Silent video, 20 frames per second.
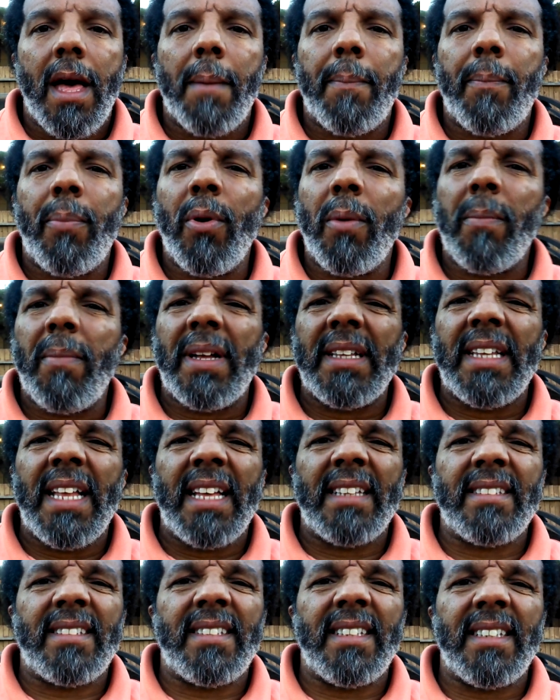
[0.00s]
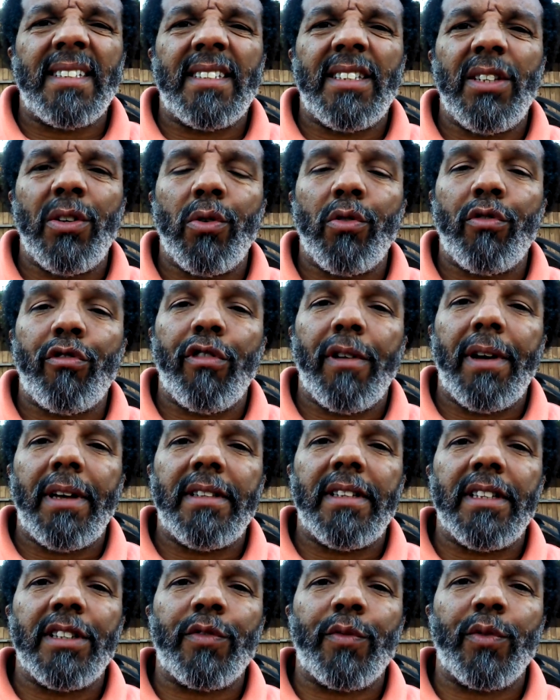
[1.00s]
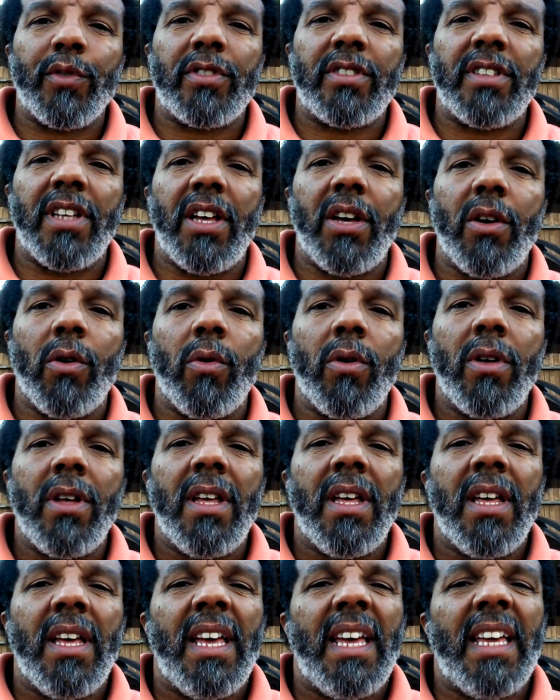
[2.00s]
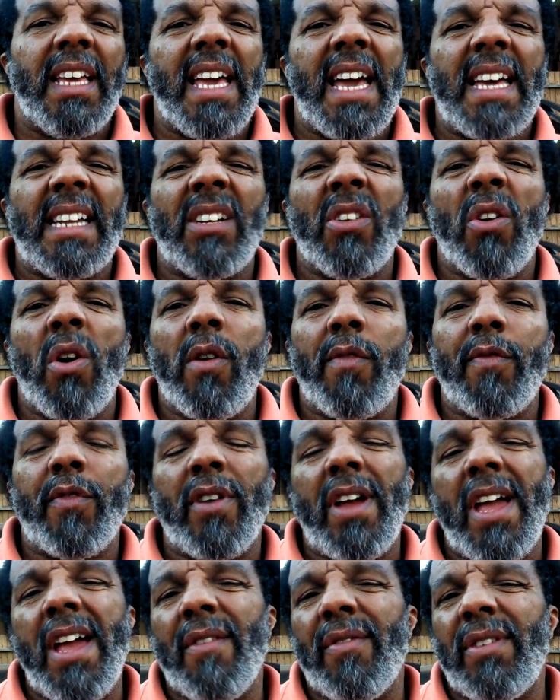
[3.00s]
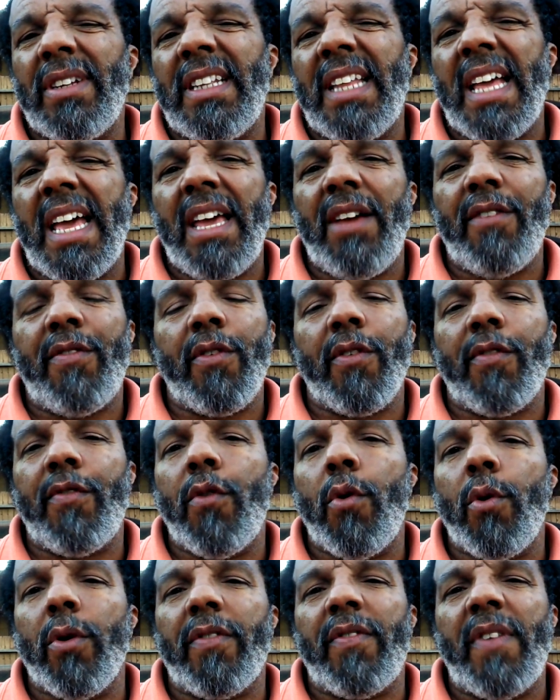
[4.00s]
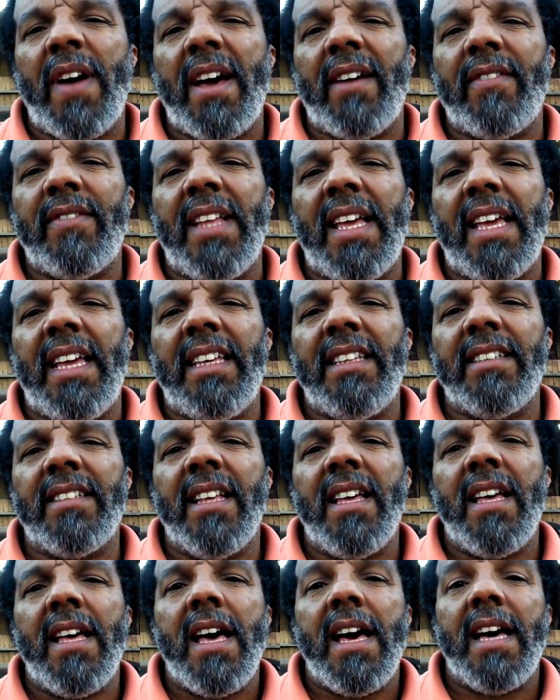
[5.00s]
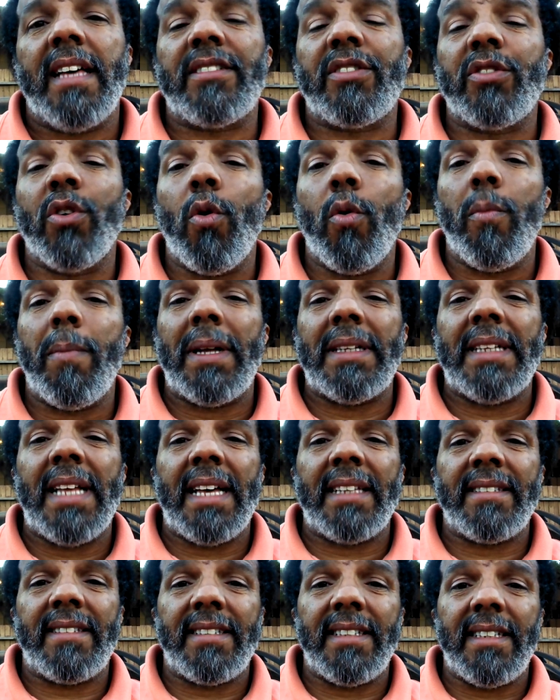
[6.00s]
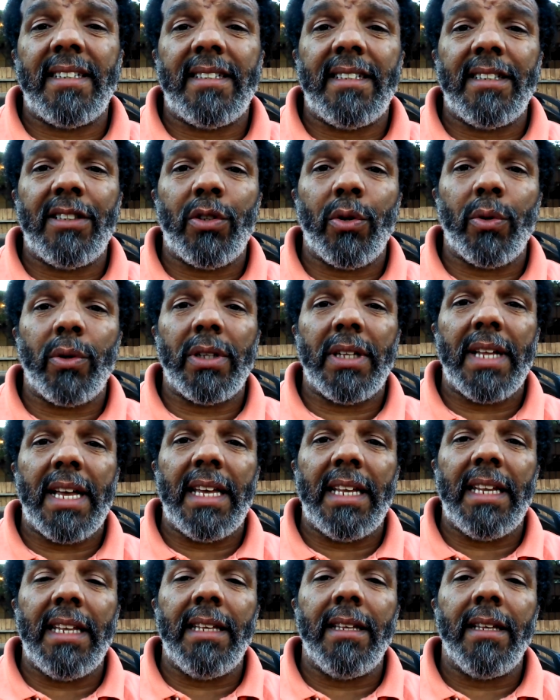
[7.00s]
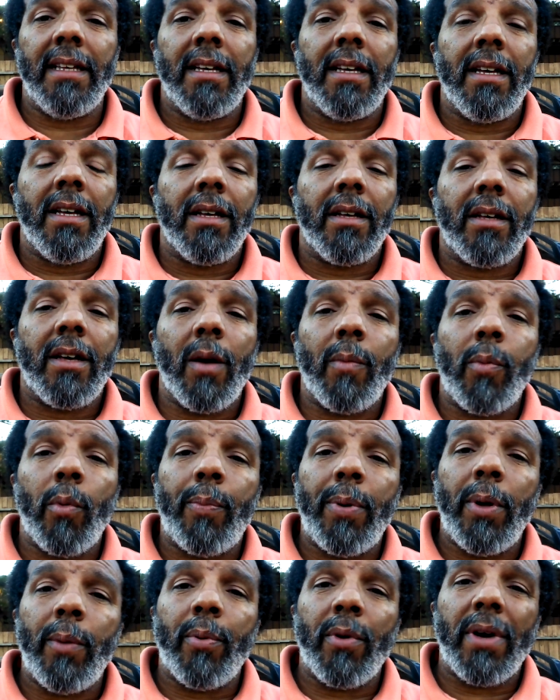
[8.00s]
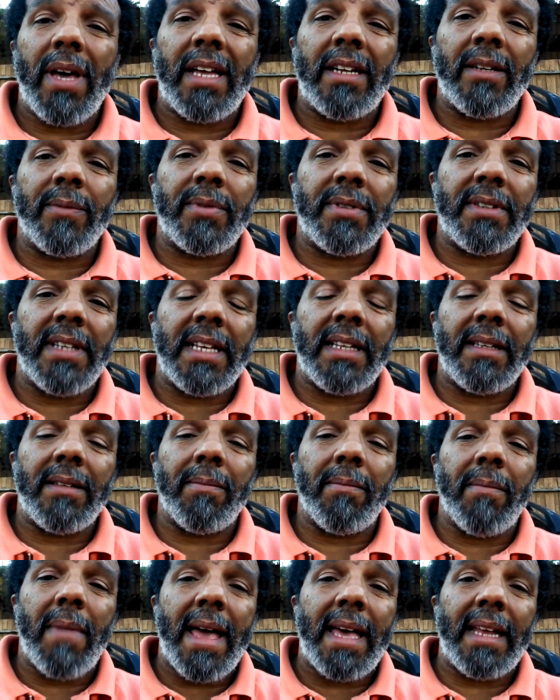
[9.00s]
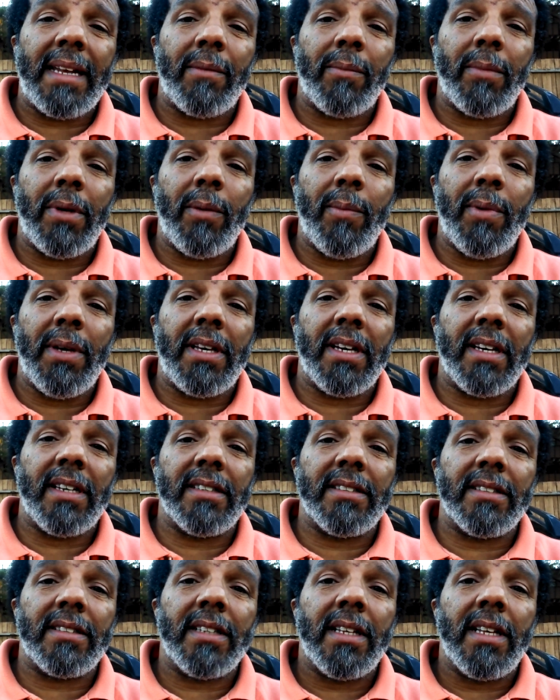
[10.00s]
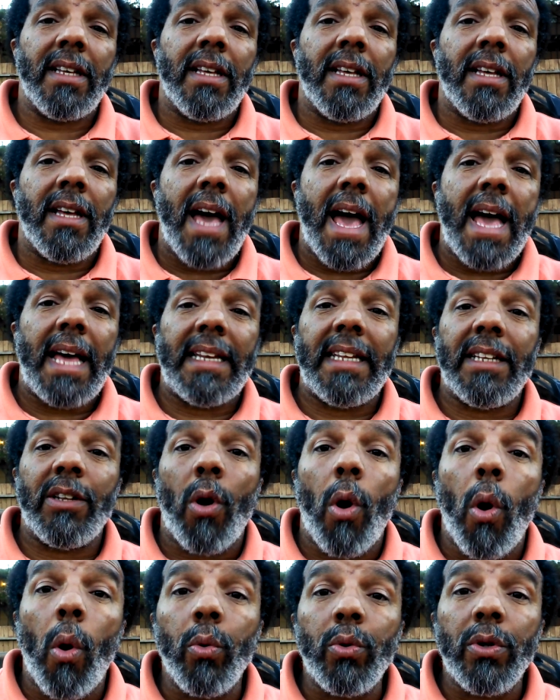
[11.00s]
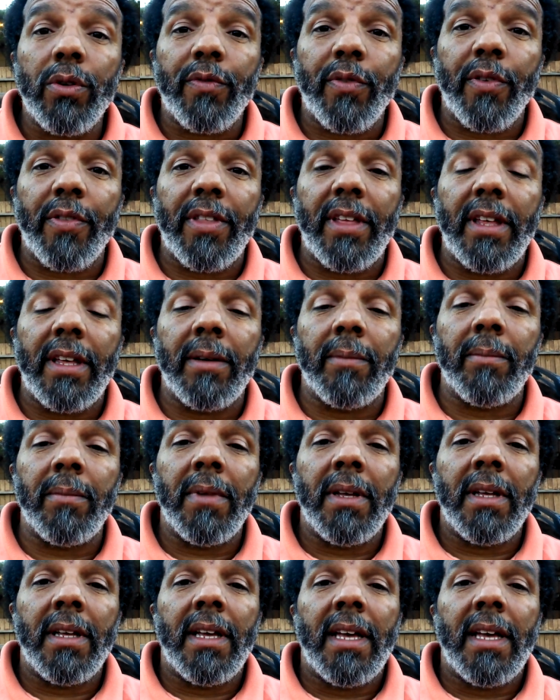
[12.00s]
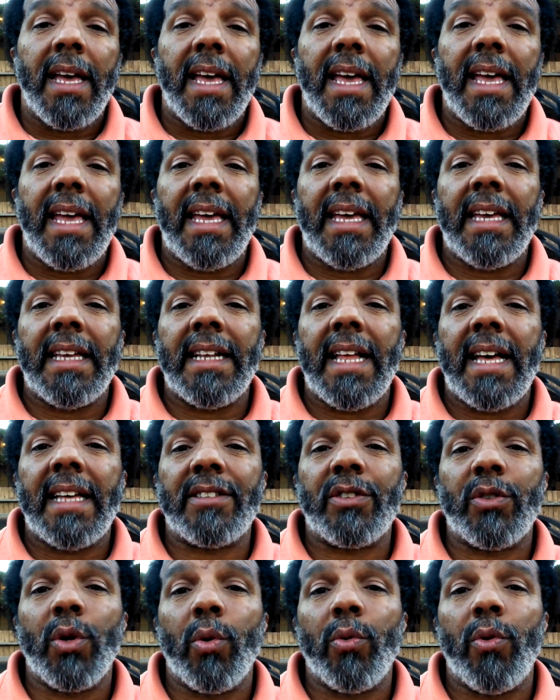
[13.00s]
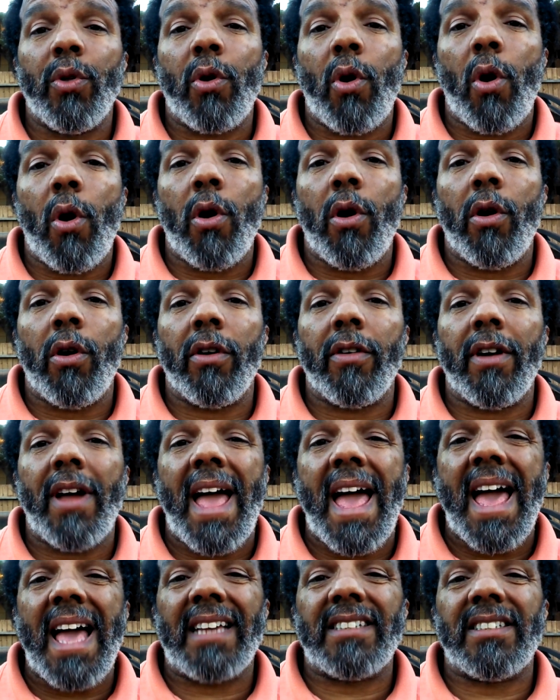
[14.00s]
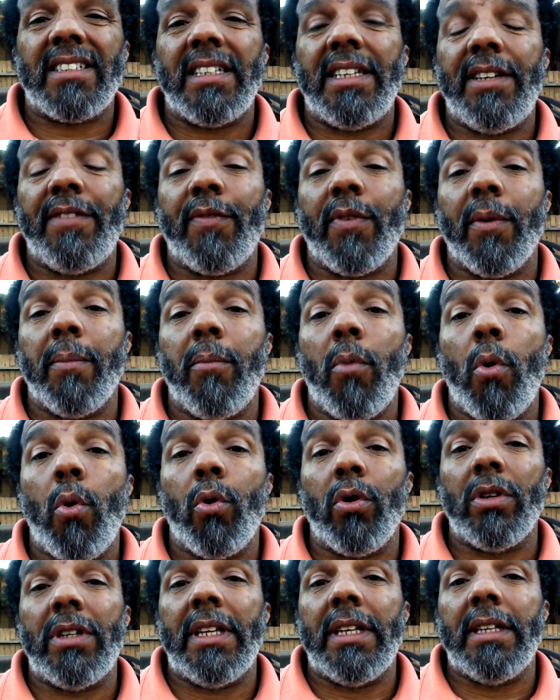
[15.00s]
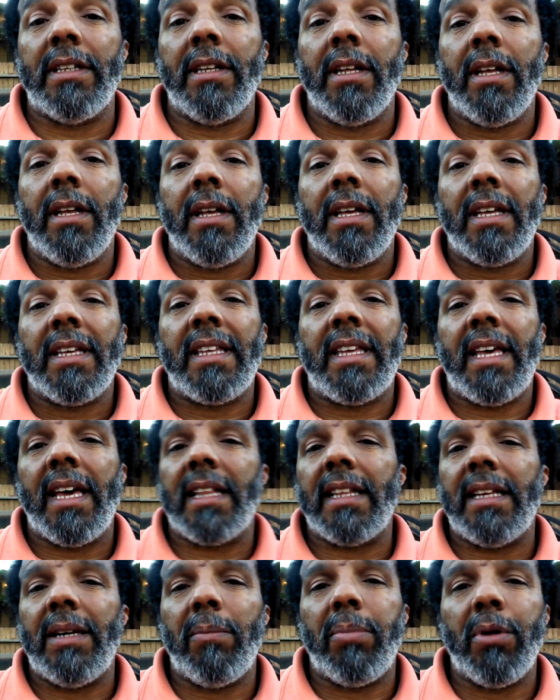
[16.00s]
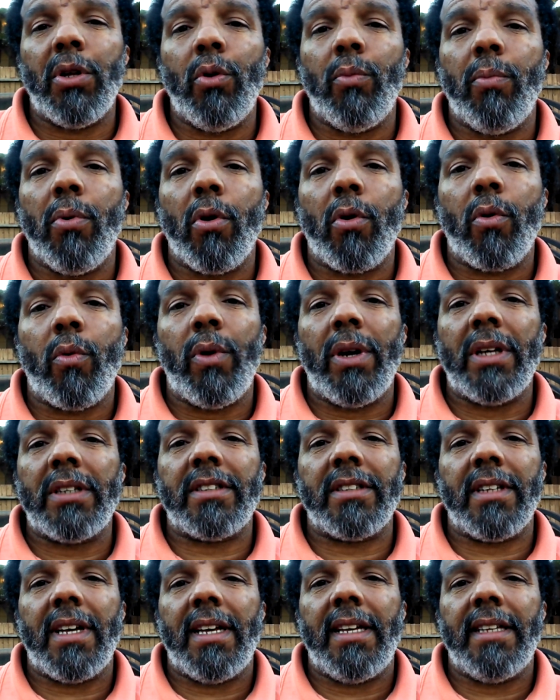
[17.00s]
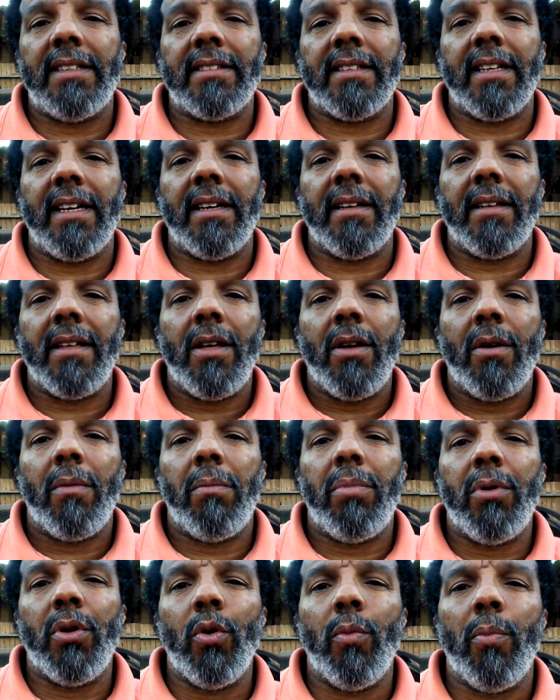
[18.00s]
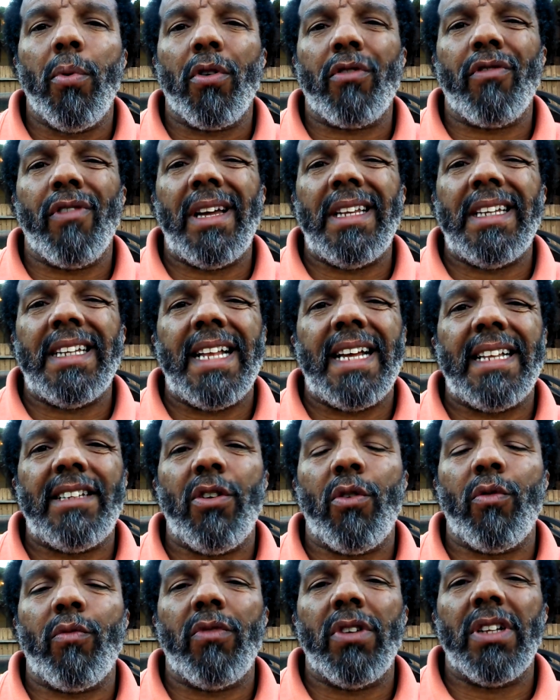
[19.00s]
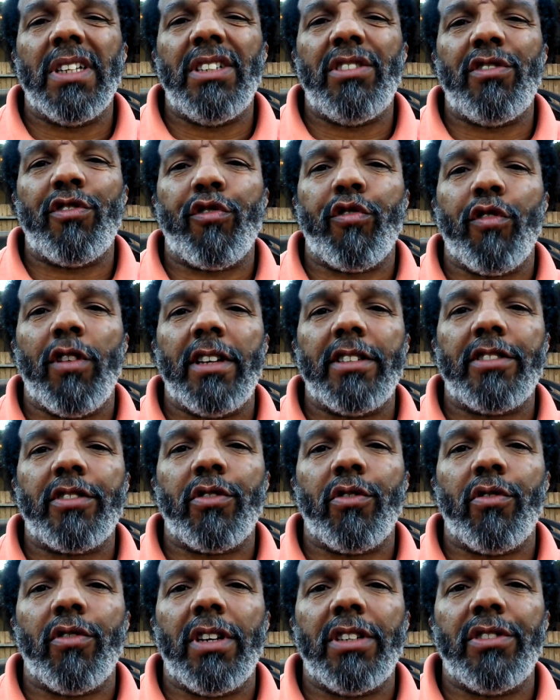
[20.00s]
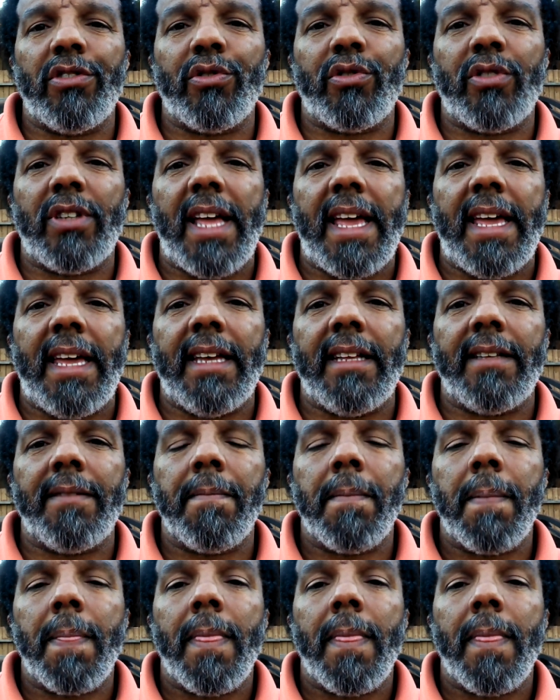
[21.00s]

I put my 960 on Craigslist for sale and got an offer every day for 4 or 5 days. I sold my 960 to a lady. A couple people got upset and mad at me because I didn't hold it for them. And I sold the car actually for more than Kelly Blue Book, which is a Blue Book rating I don't really trust or understand.